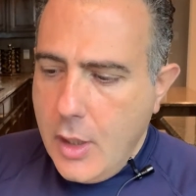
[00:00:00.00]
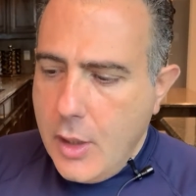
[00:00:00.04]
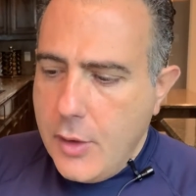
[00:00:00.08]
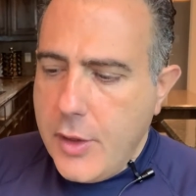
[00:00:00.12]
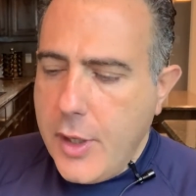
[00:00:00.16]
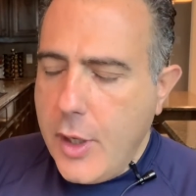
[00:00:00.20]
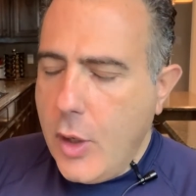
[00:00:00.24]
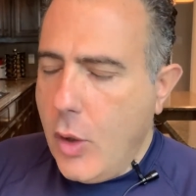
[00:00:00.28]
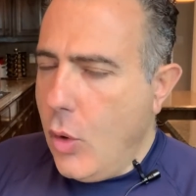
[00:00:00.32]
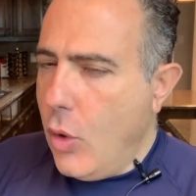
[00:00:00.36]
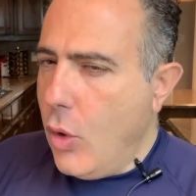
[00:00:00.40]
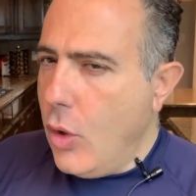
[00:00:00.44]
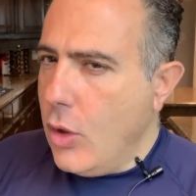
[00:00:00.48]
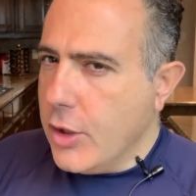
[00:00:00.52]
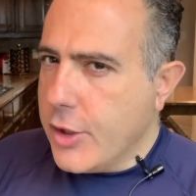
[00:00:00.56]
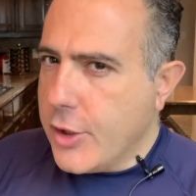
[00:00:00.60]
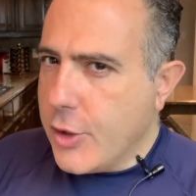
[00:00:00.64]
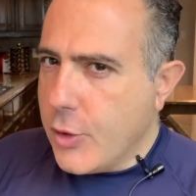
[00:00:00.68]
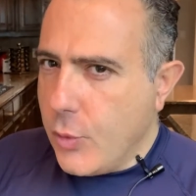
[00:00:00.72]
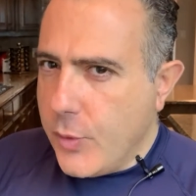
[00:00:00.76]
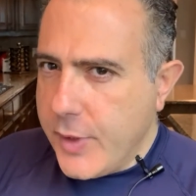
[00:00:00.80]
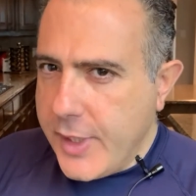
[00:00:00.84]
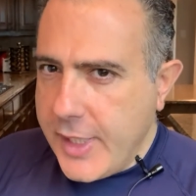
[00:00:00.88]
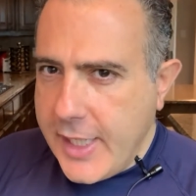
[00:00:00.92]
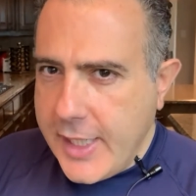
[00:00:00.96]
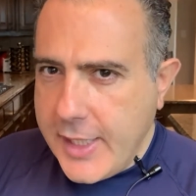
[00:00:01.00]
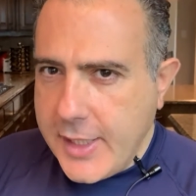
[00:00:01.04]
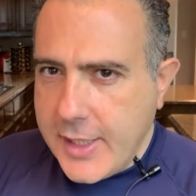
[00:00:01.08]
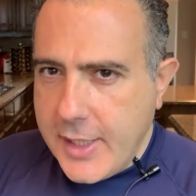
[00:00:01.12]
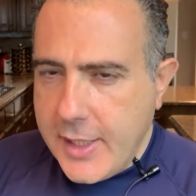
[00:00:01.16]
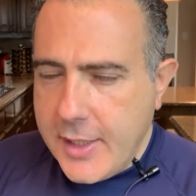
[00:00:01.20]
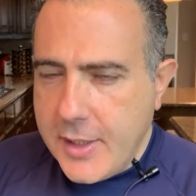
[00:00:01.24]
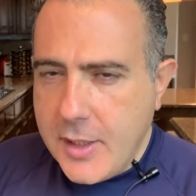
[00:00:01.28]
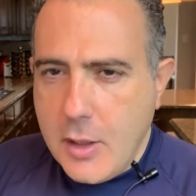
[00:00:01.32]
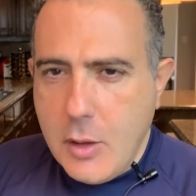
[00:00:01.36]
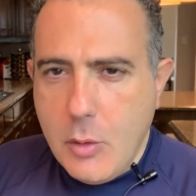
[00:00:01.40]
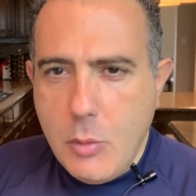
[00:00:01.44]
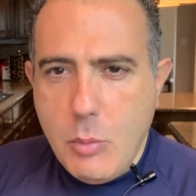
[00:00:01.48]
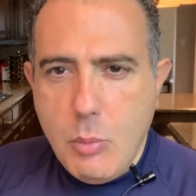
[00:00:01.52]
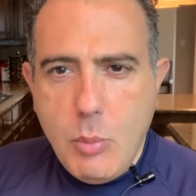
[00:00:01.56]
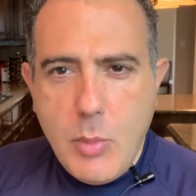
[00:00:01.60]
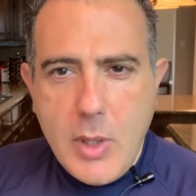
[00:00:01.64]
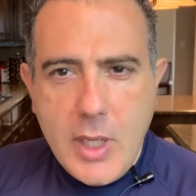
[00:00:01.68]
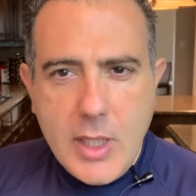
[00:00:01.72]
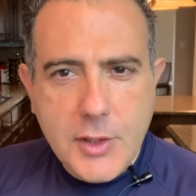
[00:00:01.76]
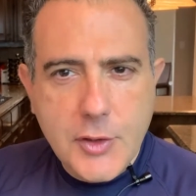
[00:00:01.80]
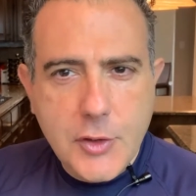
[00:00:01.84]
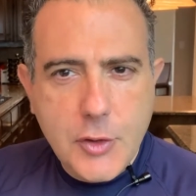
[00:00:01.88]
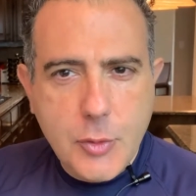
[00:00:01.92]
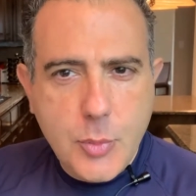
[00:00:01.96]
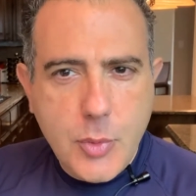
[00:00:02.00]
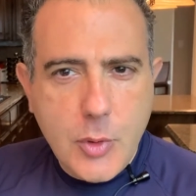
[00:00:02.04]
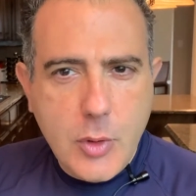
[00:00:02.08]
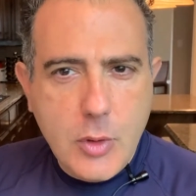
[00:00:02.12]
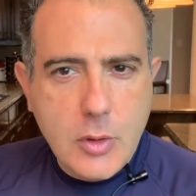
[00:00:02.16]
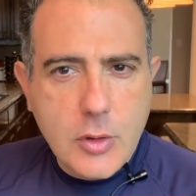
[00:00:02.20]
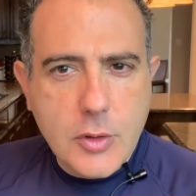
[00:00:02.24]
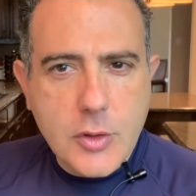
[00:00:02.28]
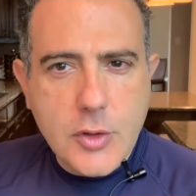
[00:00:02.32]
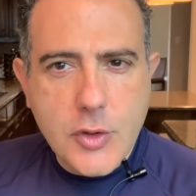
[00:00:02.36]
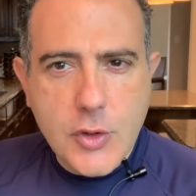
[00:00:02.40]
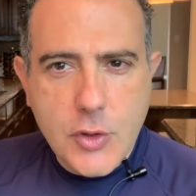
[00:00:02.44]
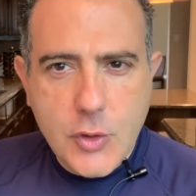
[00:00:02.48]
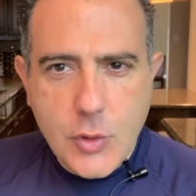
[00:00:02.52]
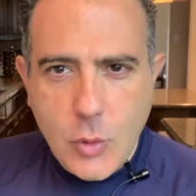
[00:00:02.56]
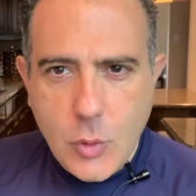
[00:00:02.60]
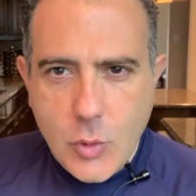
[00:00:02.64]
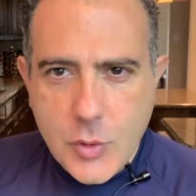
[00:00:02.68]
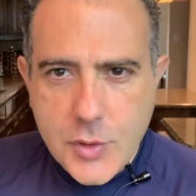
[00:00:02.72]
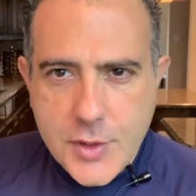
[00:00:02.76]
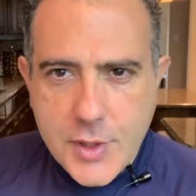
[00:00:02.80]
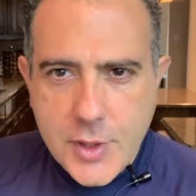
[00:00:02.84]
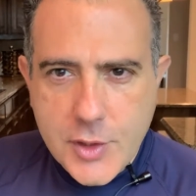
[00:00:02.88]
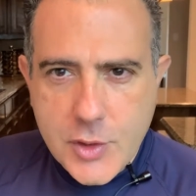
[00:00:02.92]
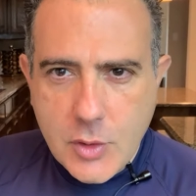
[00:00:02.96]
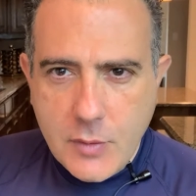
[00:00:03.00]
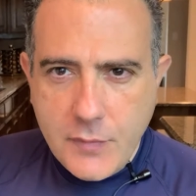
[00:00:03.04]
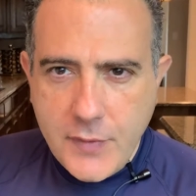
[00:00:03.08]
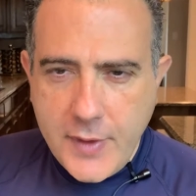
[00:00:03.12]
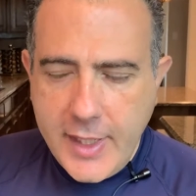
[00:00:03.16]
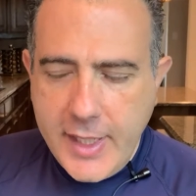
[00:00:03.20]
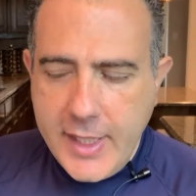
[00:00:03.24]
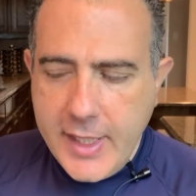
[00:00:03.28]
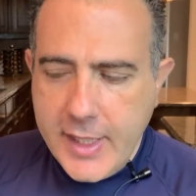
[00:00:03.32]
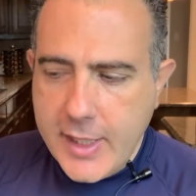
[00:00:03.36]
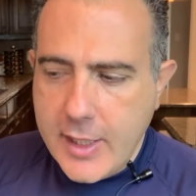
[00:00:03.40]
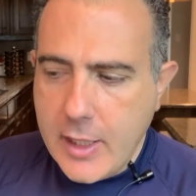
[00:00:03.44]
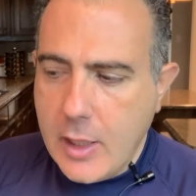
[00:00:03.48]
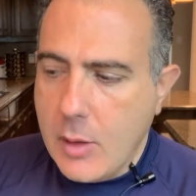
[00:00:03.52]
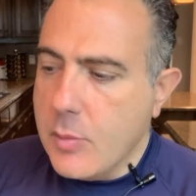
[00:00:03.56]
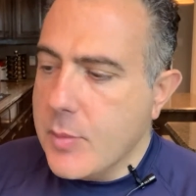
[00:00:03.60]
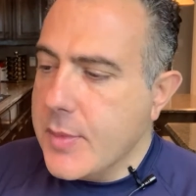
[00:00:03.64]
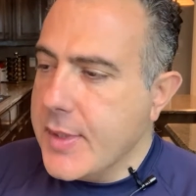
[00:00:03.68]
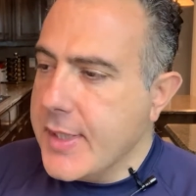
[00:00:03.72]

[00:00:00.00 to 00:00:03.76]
They all created multiple sources of income.